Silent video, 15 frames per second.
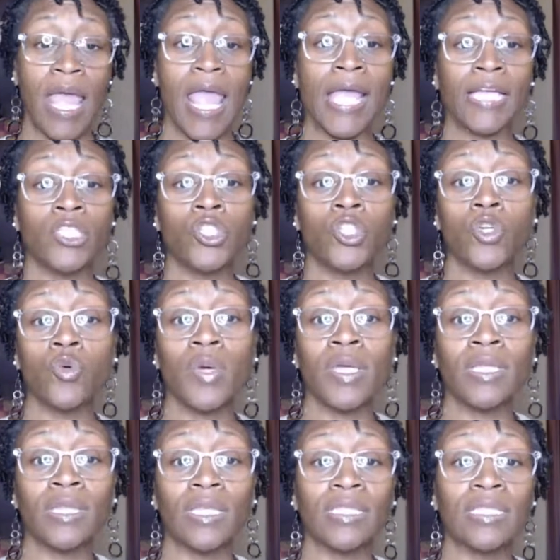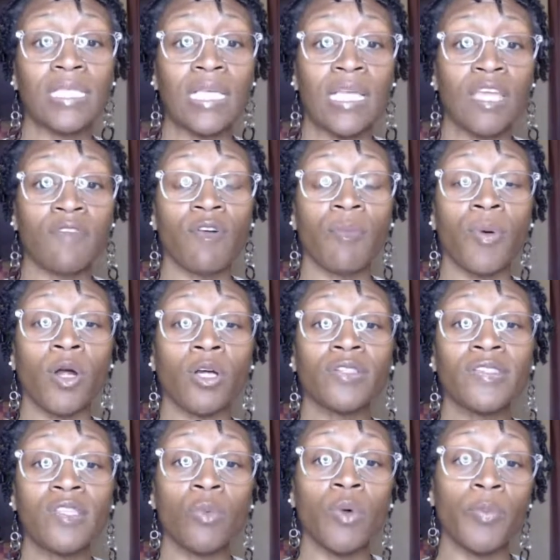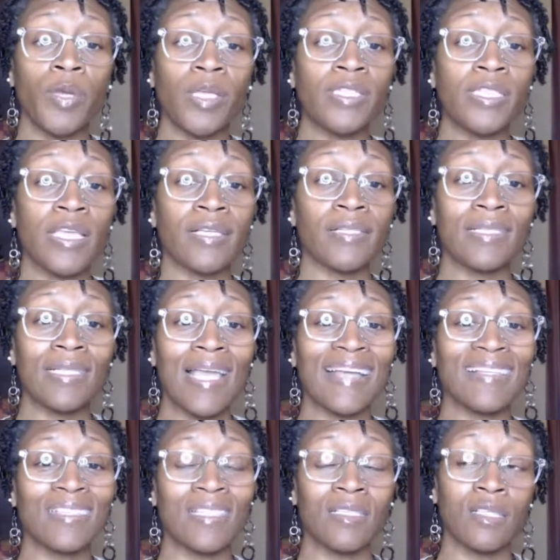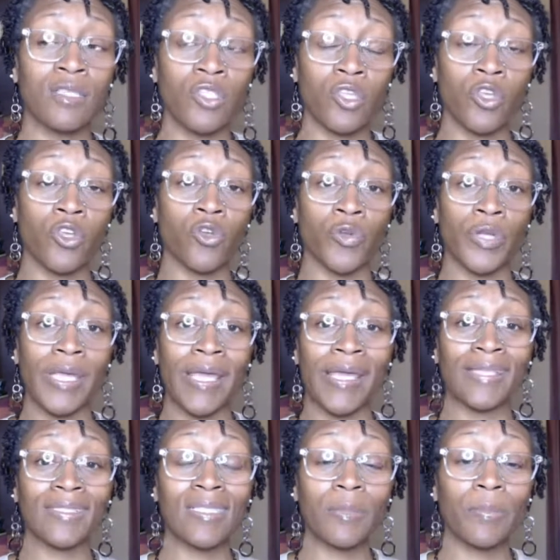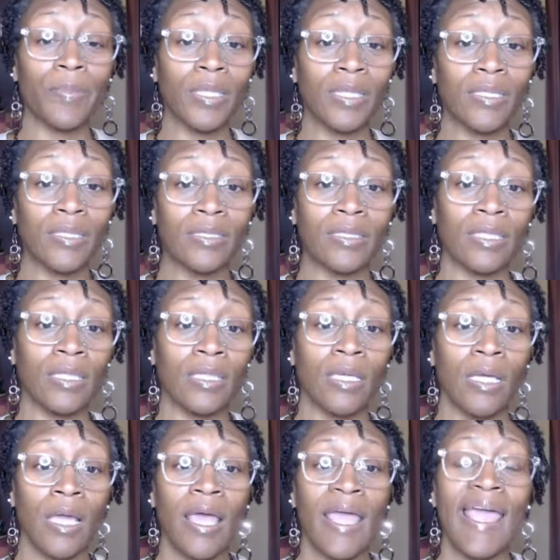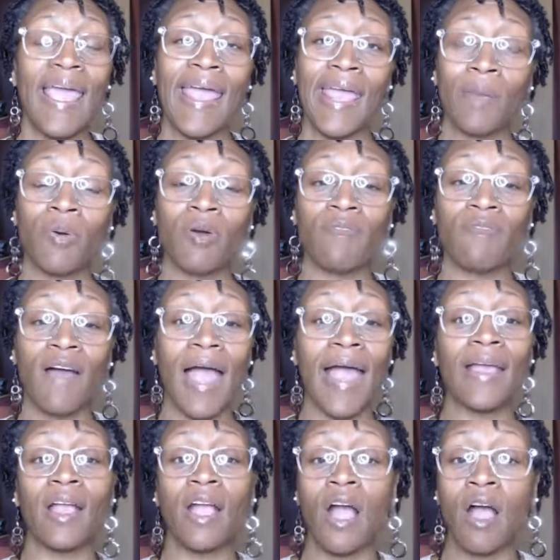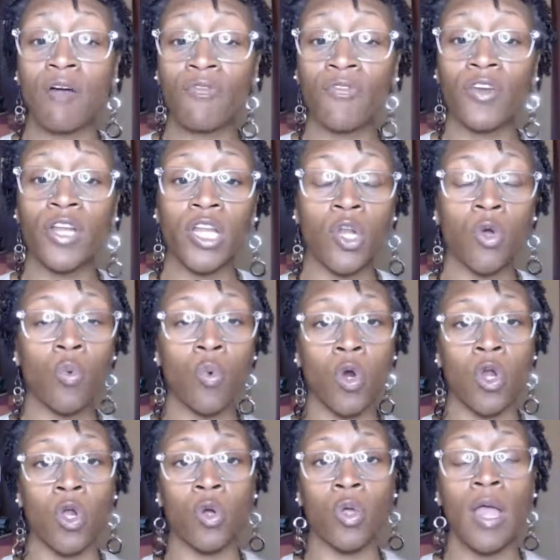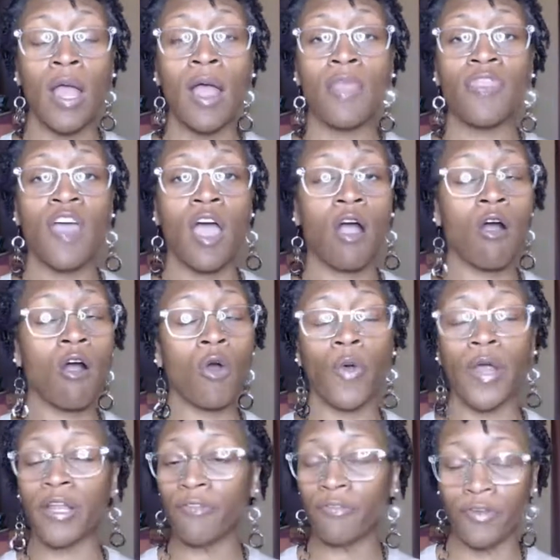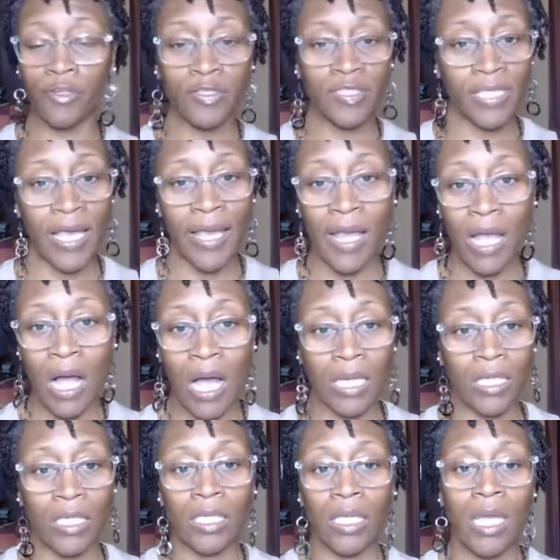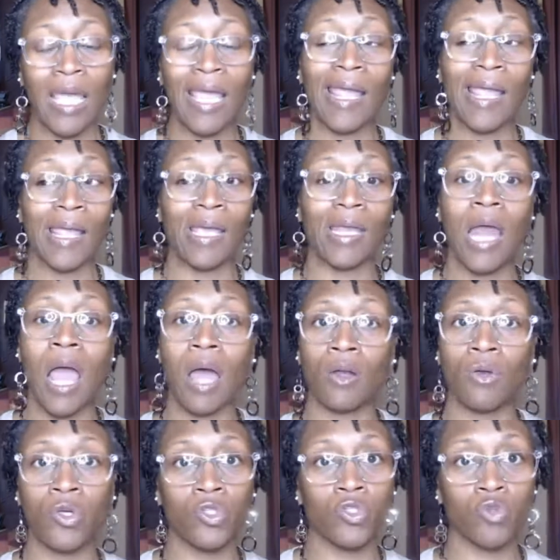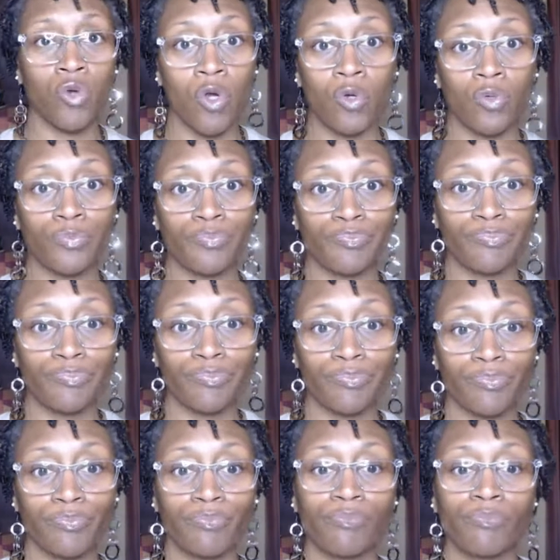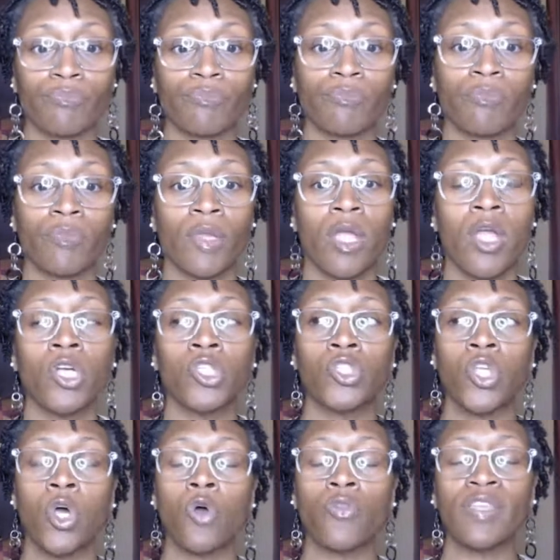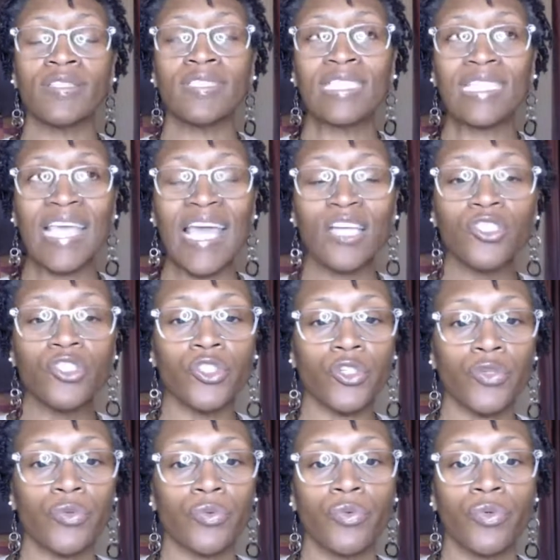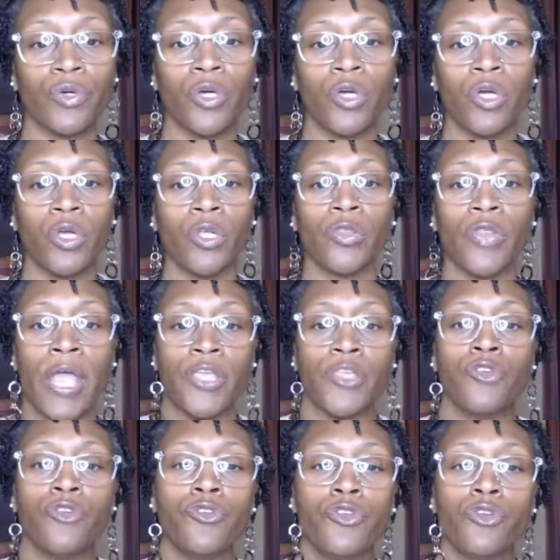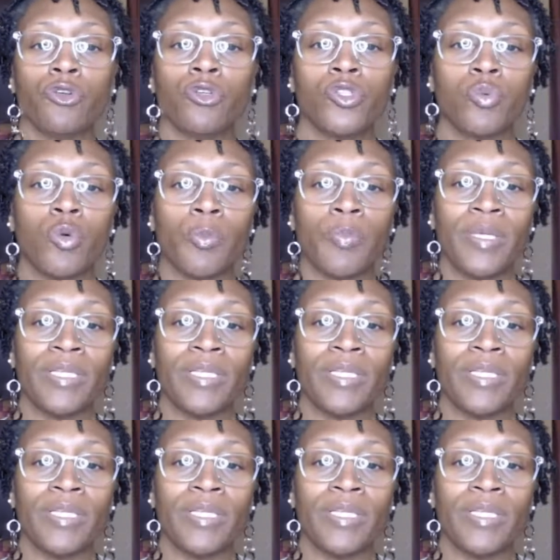And doing this can give a person with PTSD a sense of security and stability and provide comfort in a world that already feels chaotic and out of control. So the schedule that you use will be